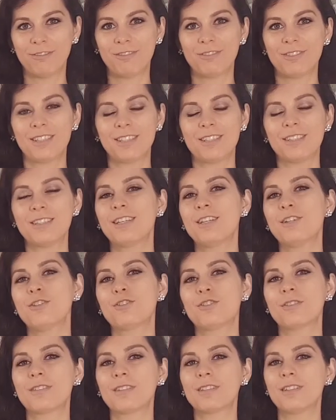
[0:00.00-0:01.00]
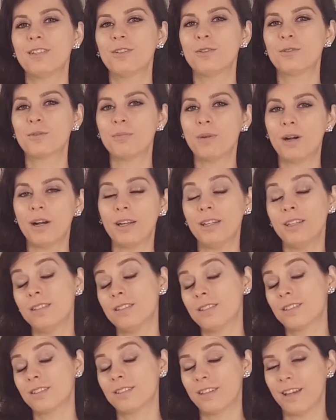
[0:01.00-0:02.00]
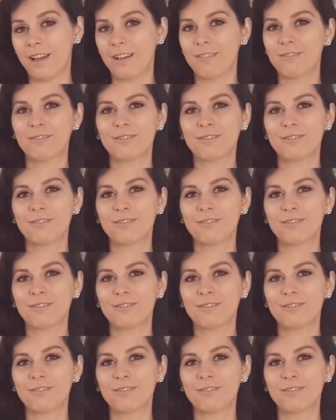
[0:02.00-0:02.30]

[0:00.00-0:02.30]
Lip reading: sensations that your bodies can have.